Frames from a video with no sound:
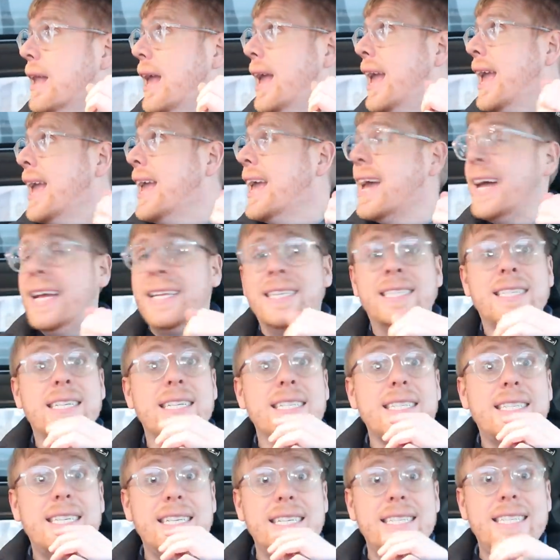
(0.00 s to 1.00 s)
And
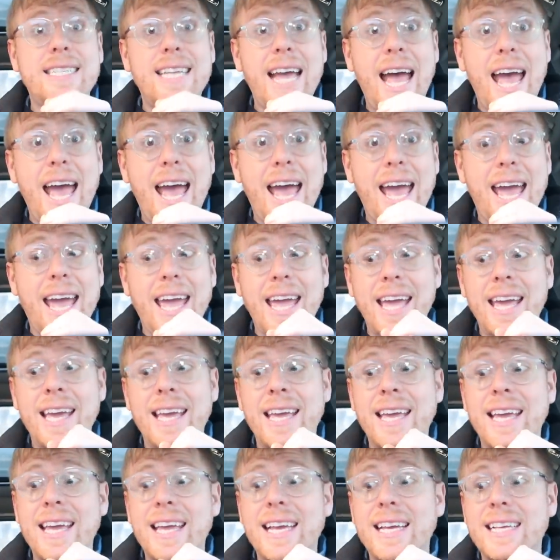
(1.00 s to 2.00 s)
today
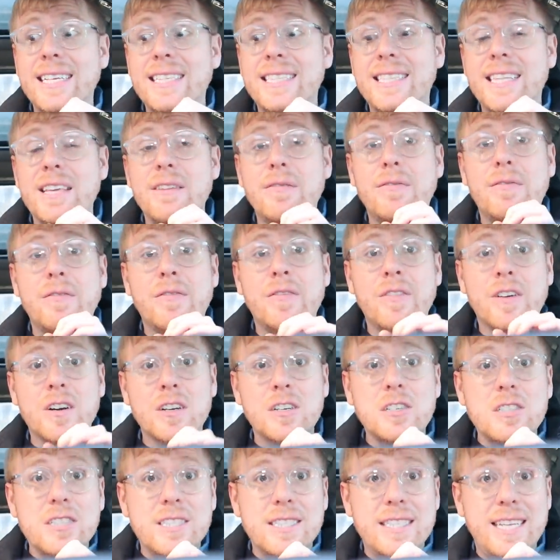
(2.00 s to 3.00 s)
is the
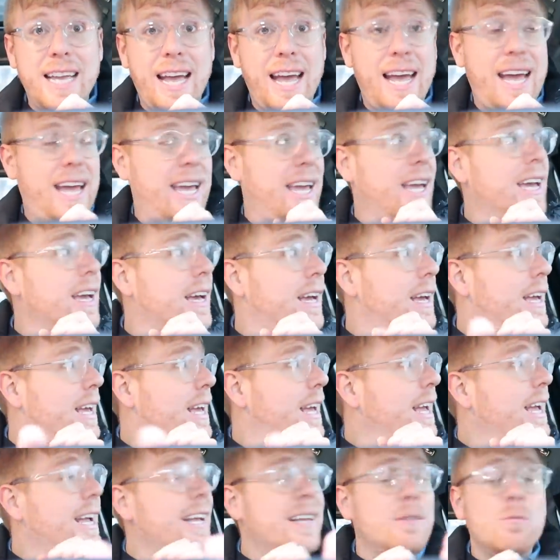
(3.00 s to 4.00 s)
first day
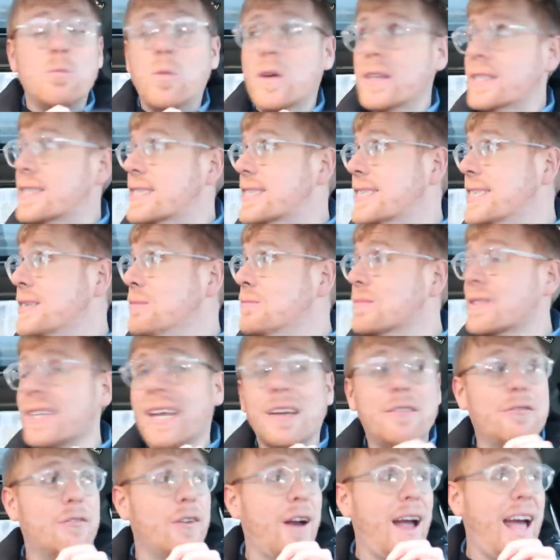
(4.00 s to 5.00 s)
in what seems
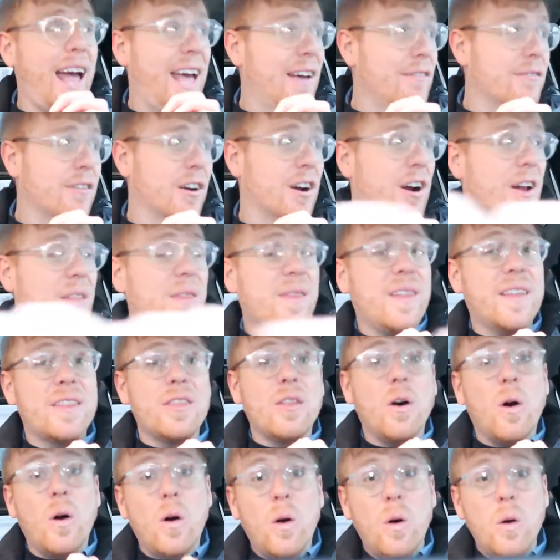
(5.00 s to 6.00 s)
like forever that
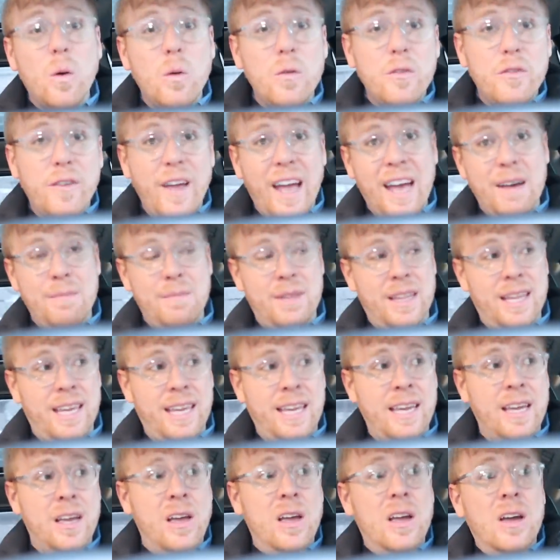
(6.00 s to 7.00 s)
the whole
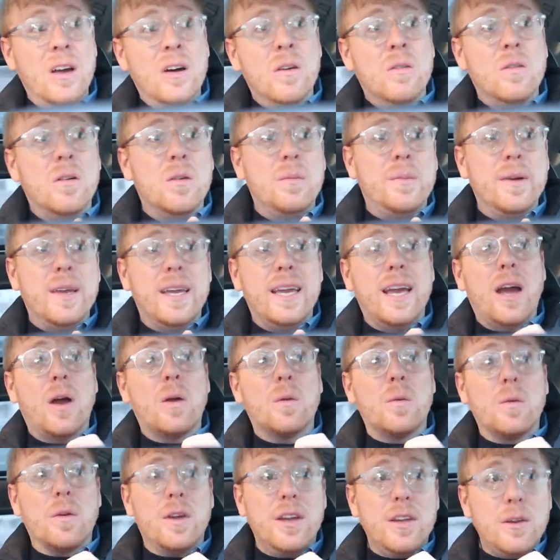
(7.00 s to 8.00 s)
family will be
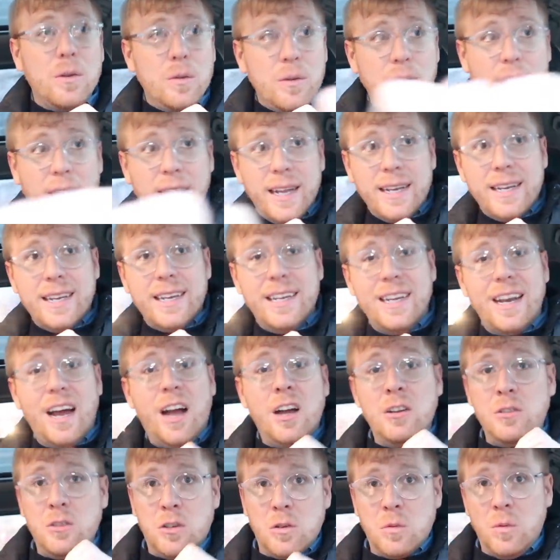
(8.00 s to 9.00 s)
reunited
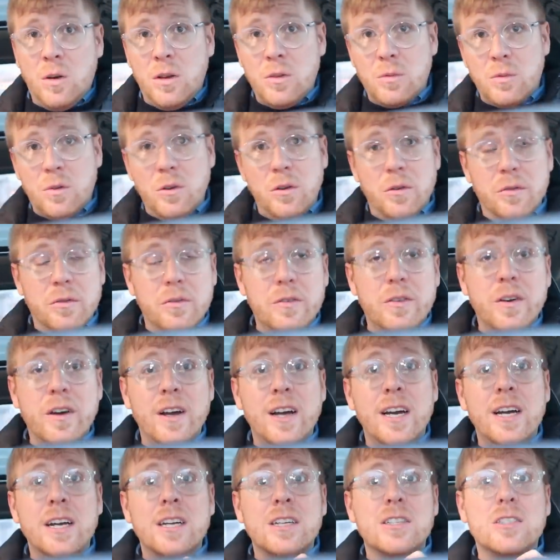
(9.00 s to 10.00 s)
under one roof.
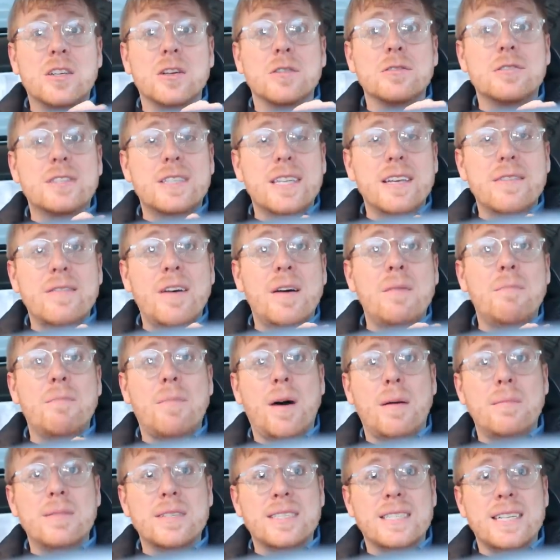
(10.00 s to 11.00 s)
So Steven,
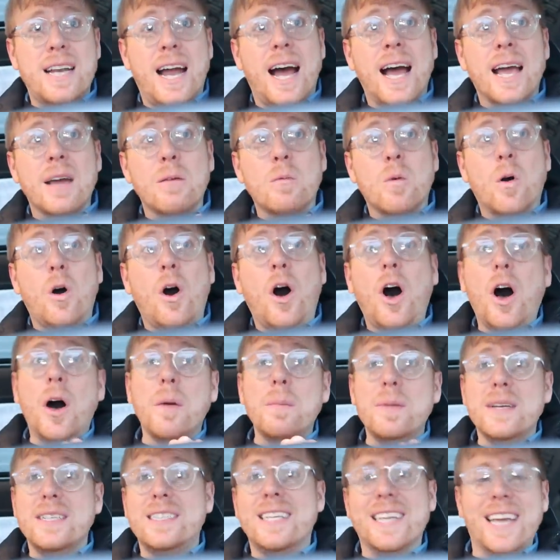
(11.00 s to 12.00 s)
Bubba's, and I will all
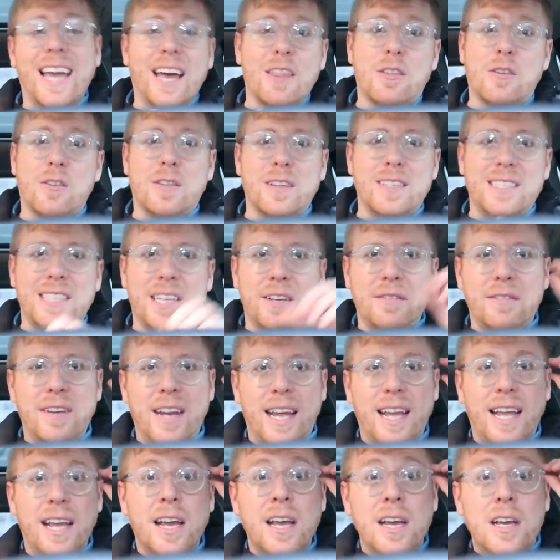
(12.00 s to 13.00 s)
be together this
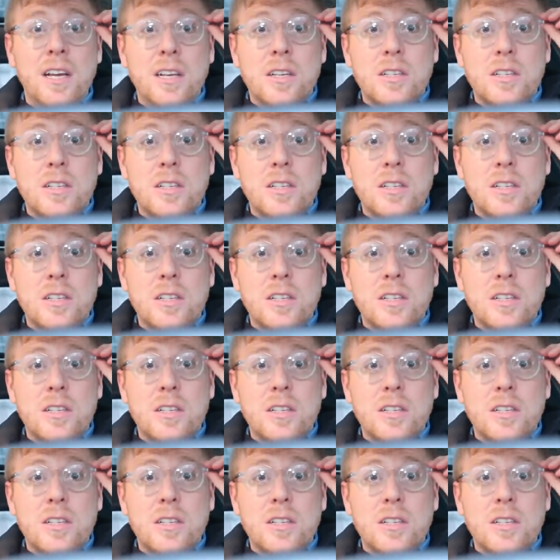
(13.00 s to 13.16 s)
evening.